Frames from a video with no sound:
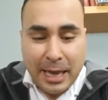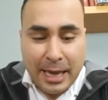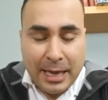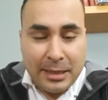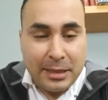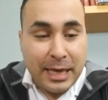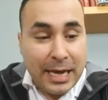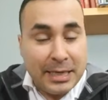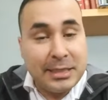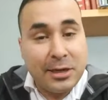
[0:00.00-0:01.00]
And the
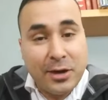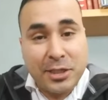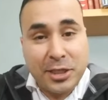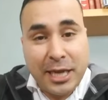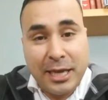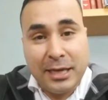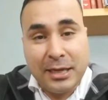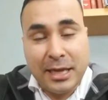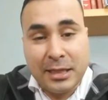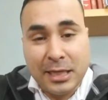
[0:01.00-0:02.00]
guys that are
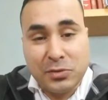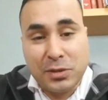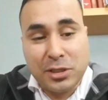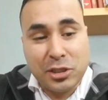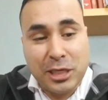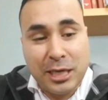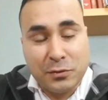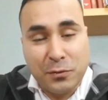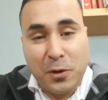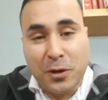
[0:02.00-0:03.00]
educated, and that's what this
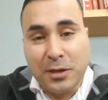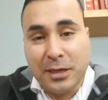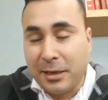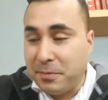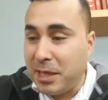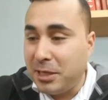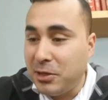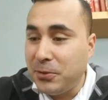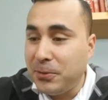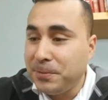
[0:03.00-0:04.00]
channel's for, like me and
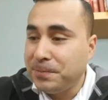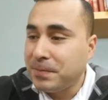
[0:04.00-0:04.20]
you,